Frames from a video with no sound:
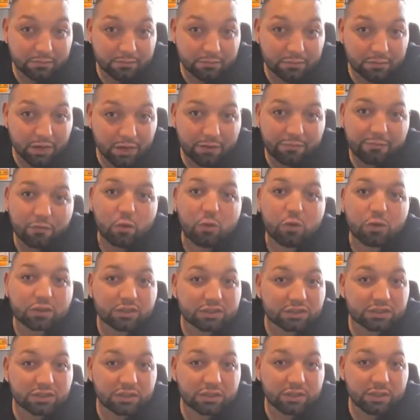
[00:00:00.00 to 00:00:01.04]
Of
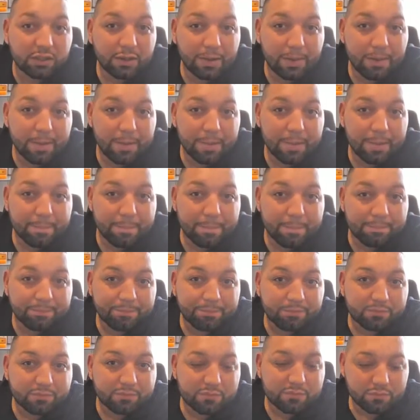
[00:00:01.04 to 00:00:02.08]
course.
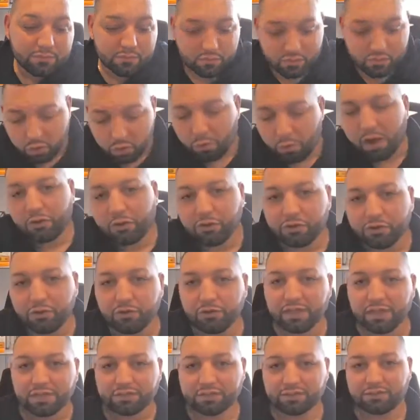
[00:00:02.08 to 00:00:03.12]
So why don't you do
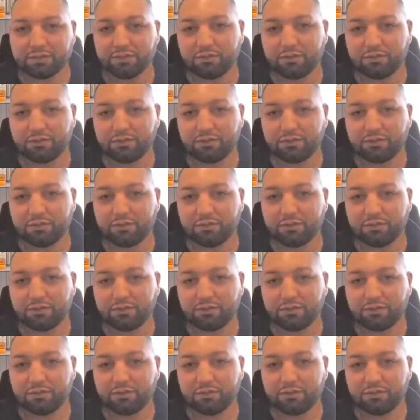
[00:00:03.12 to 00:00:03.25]
this?